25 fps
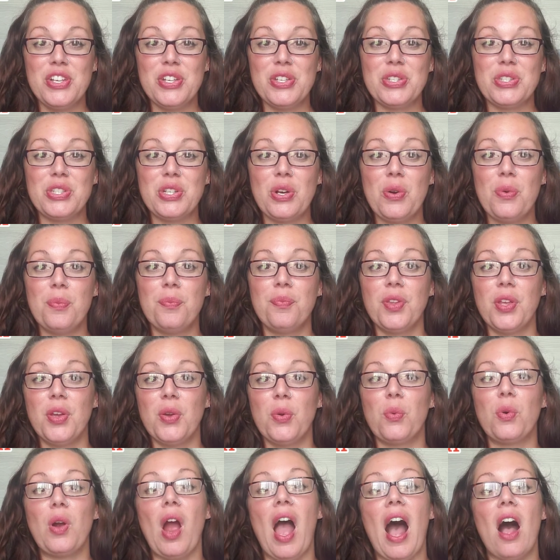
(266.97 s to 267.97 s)
So
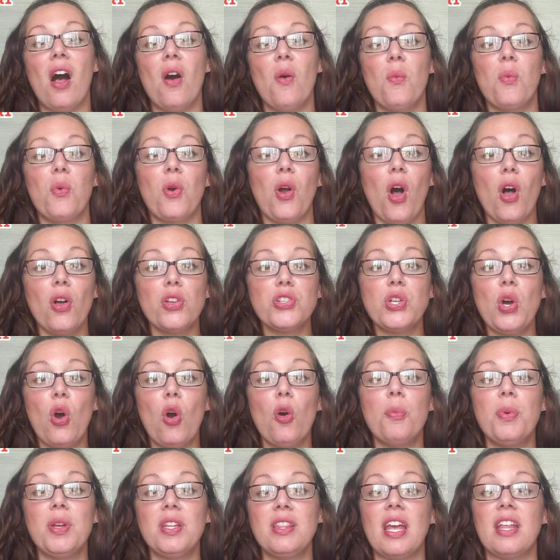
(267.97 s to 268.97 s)
we're also
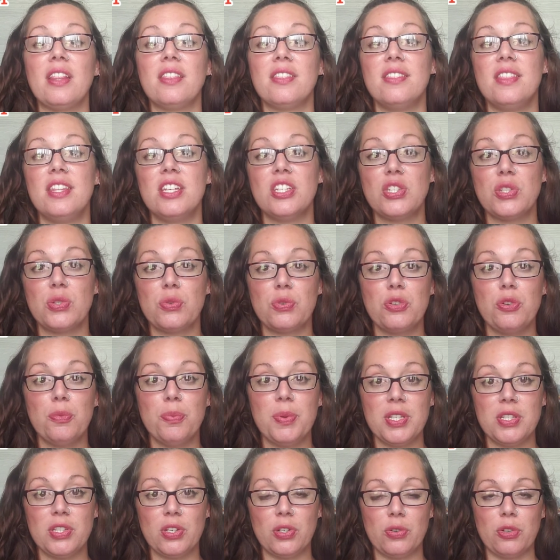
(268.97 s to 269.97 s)
hoping that this group
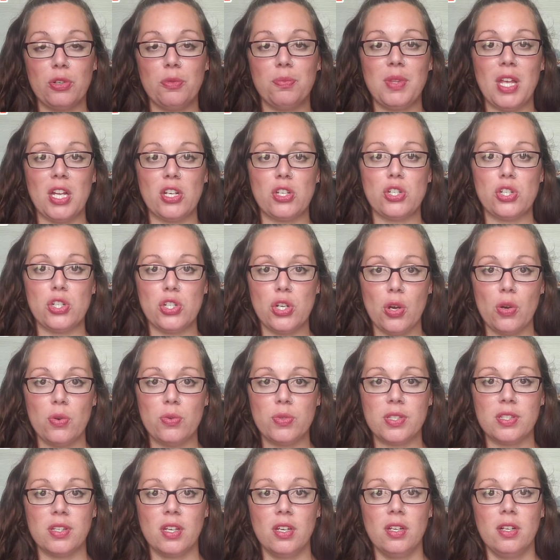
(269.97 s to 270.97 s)
is a group that
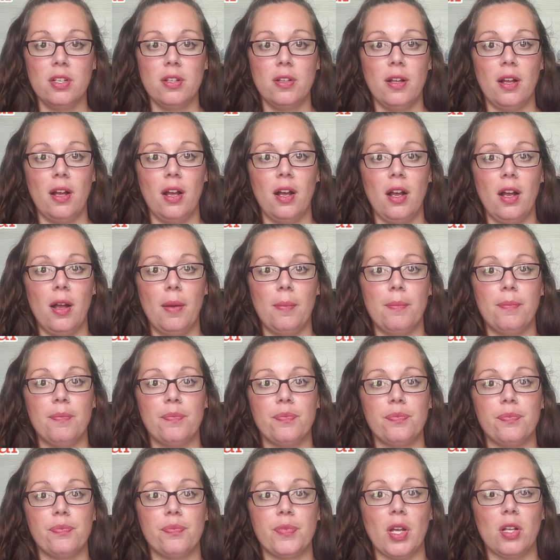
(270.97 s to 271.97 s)
shows a
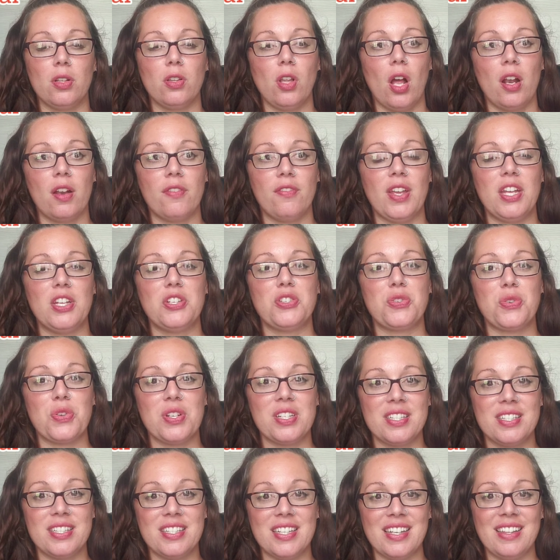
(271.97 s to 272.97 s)
lot of
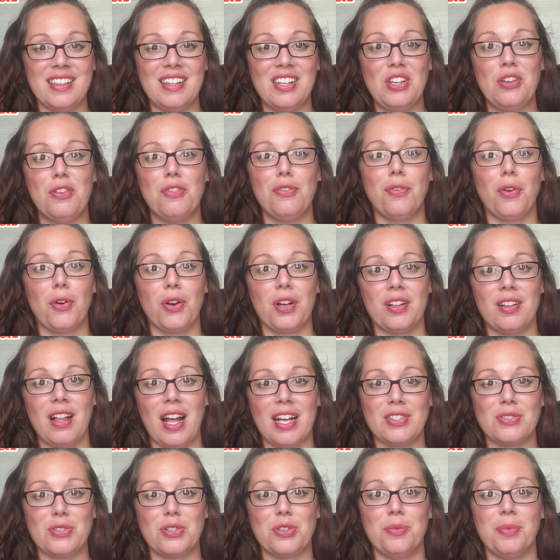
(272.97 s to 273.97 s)
interest in the euphoric
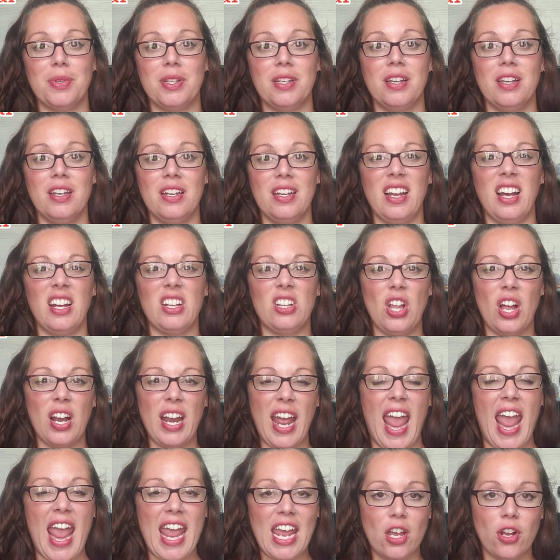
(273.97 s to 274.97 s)
classroom and a lot
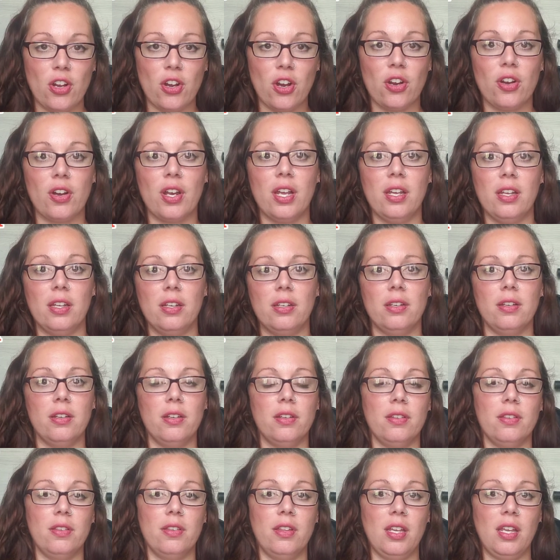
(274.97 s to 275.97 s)
of anger in
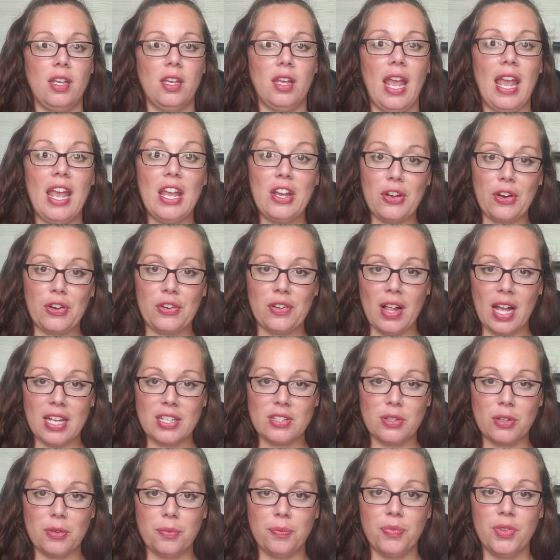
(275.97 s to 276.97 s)
the anger
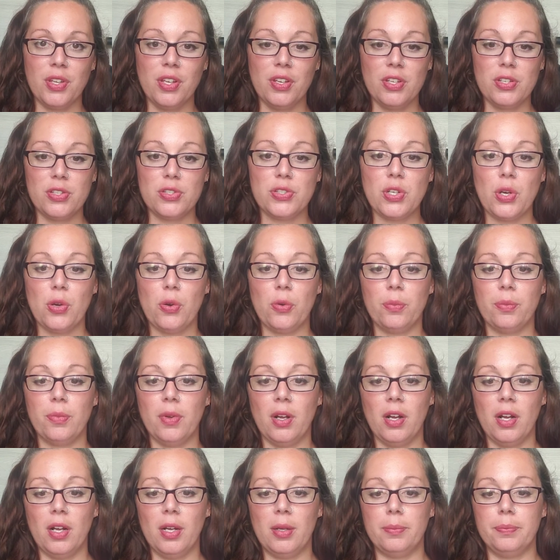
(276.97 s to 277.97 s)
classroom. So
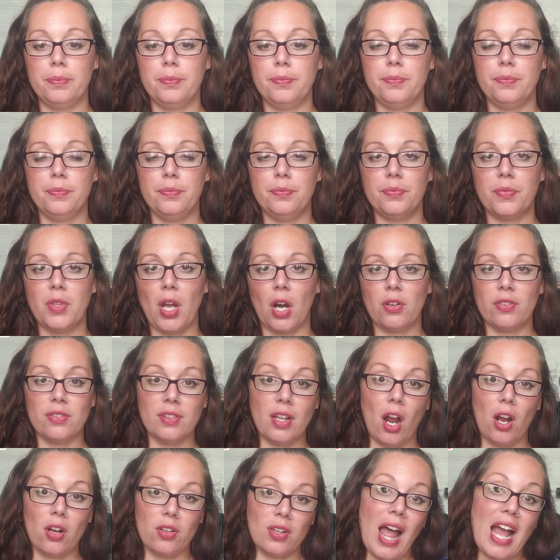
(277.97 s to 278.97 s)

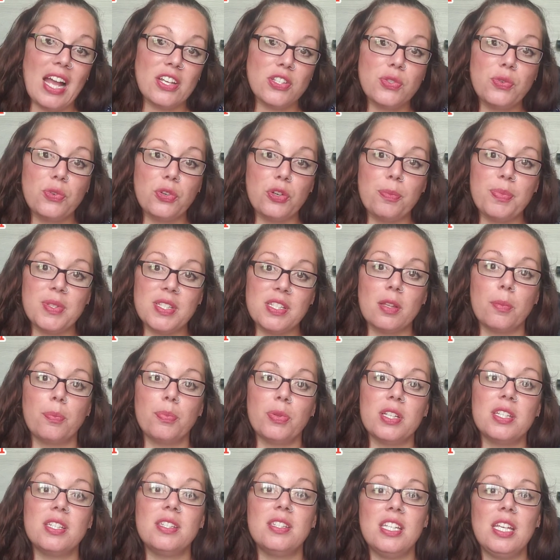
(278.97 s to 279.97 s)
our last group is the
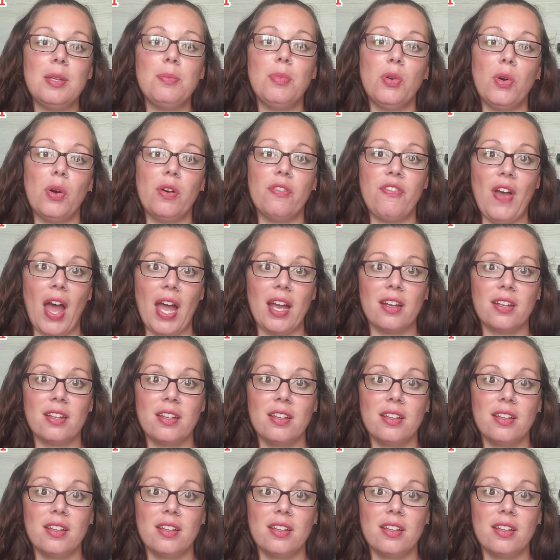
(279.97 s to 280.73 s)
placebo effect.